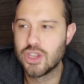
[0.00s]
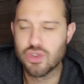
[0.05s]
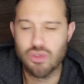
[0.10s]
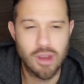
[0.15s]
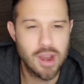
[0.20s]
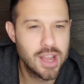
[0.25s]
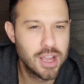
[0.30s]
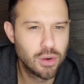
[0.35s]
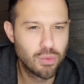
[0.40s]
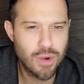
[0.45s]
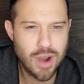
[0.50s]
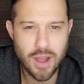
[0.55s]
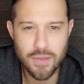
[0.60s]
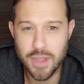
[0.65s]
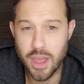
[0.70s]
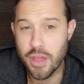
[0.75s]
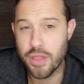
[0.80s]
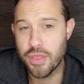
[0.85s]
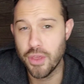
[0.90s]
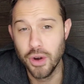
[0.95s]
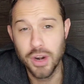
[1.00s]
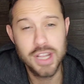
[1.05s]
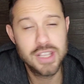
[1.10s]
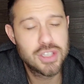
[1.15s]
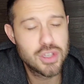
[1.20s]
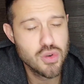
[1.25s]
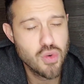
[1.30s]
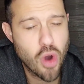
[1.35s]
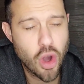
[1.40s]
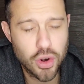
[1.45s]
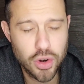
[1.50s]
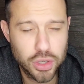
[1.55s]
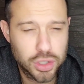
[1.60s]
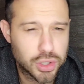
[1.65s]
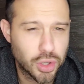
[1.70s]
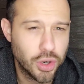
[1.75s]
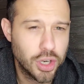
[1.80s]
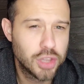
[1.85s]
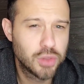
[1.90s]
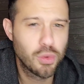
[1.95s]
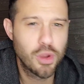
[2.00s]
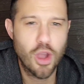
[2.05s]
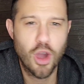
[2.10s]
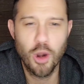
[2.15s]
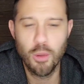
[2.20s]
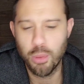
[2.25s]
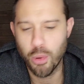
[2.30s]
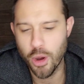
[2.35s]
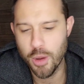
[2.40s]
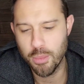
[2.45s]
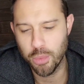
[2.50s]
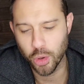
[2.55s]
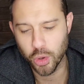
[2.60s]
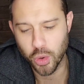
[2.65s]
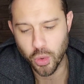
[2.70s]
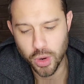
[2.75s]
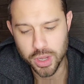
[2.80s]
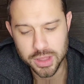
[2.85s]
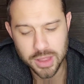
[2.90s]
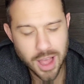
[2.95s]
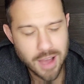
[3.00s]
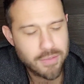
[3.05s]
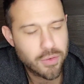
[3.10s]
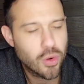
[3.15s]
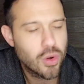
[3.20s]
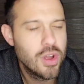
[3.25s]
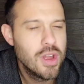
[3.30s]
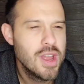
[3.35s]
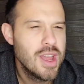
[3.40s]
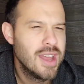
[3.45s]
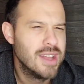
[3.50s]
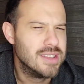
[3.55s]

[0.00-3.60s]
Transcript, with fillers: trading around that 3,200, 3,300 point per coin level,